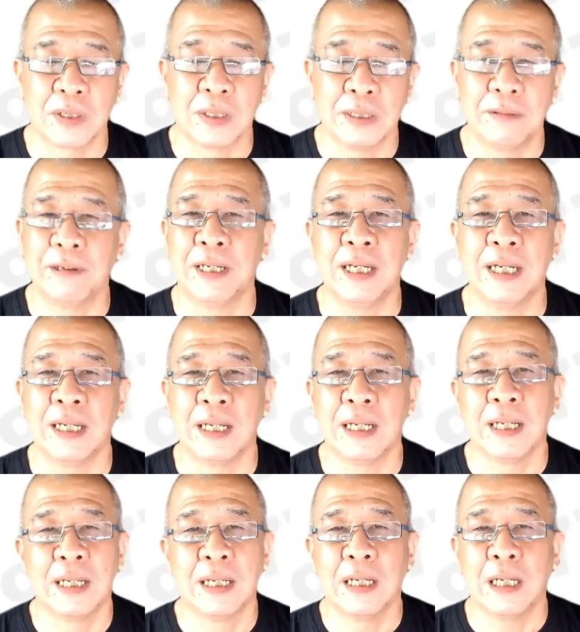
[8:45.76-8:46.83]
I
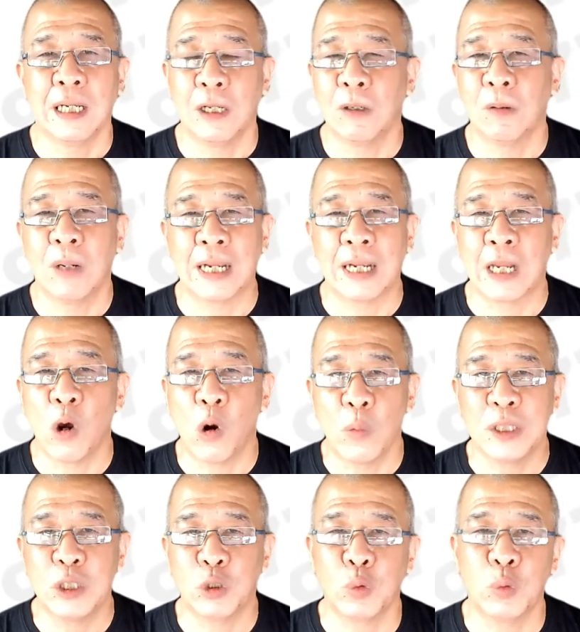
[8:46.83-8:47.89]
can
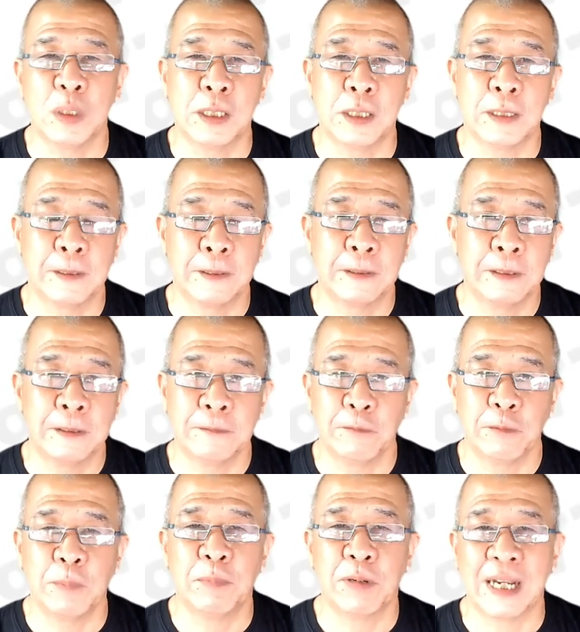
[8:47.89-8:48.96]
always do a
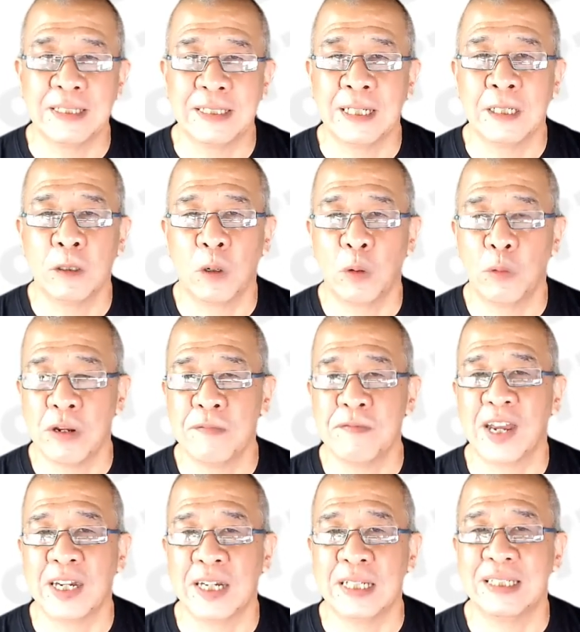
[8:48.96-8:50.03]
repricing or
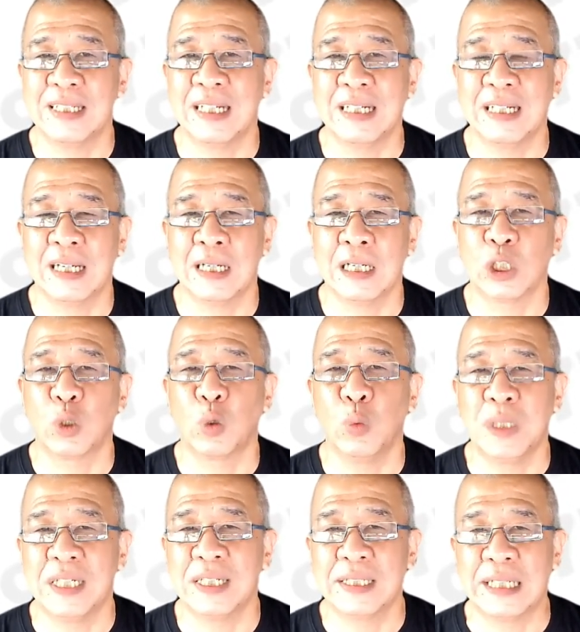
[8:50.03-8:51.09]
refinancing 2
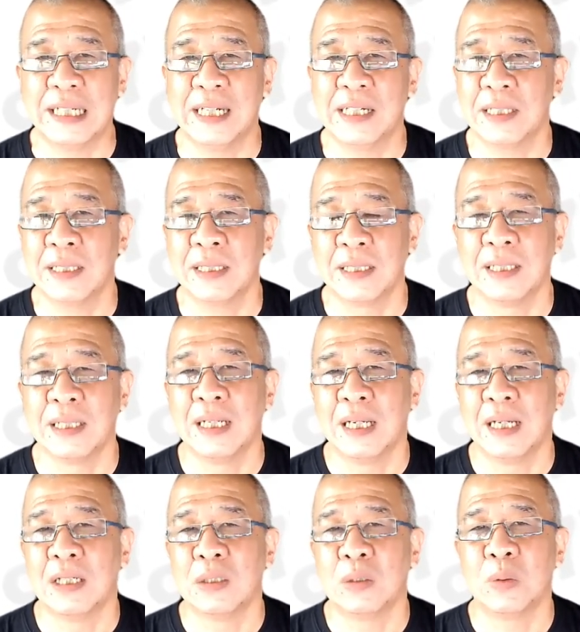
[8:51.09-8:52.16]
years later.
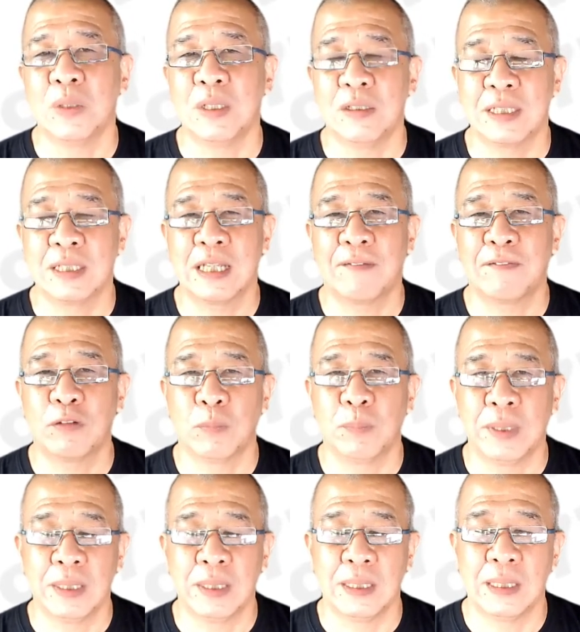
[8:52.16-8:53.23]
So you just have to
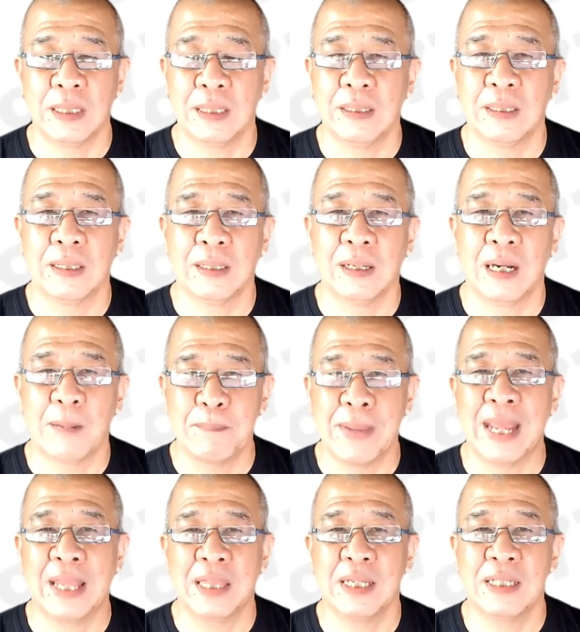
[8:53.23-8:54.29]

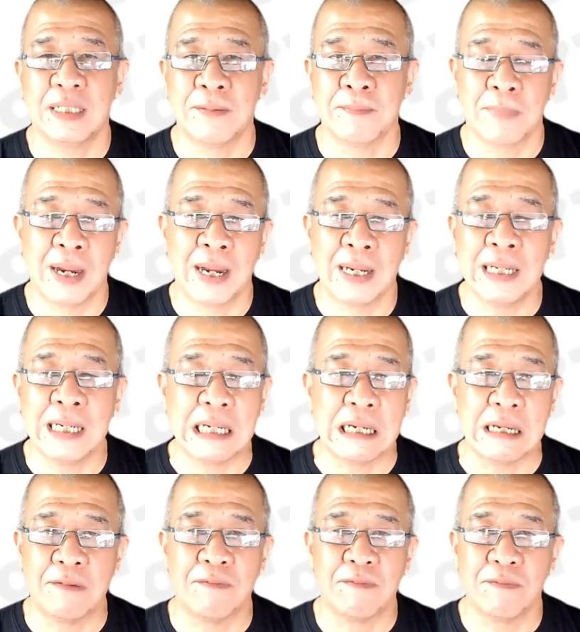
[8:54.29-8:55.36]
bear this in mind.
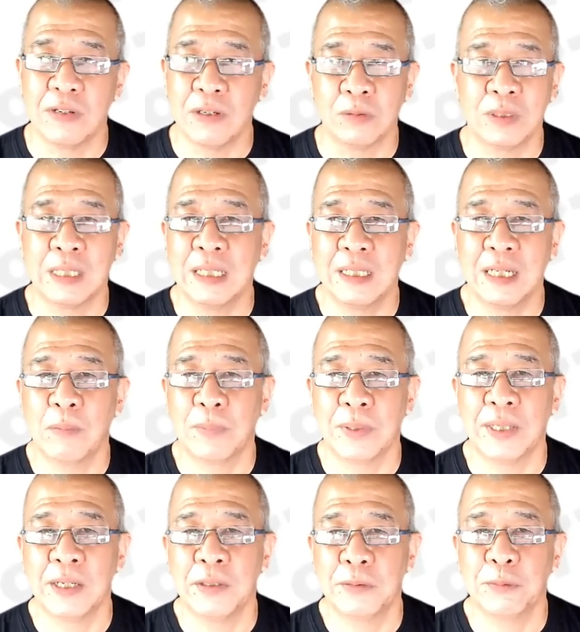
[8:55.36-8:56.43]
If you think that
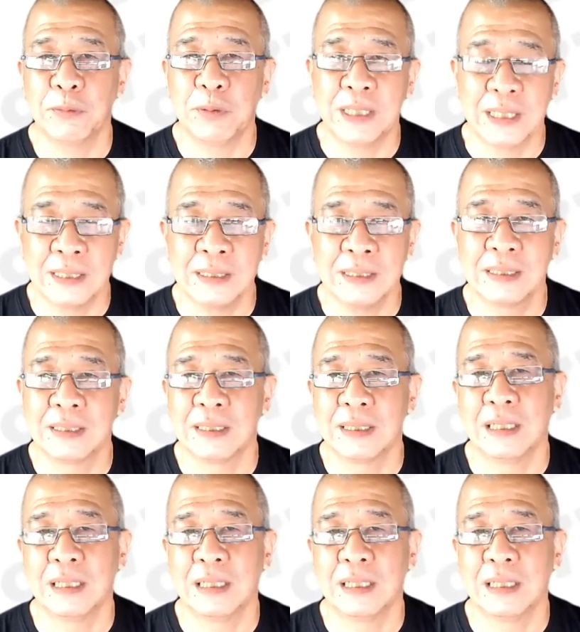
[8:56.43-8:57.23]
within 2 years,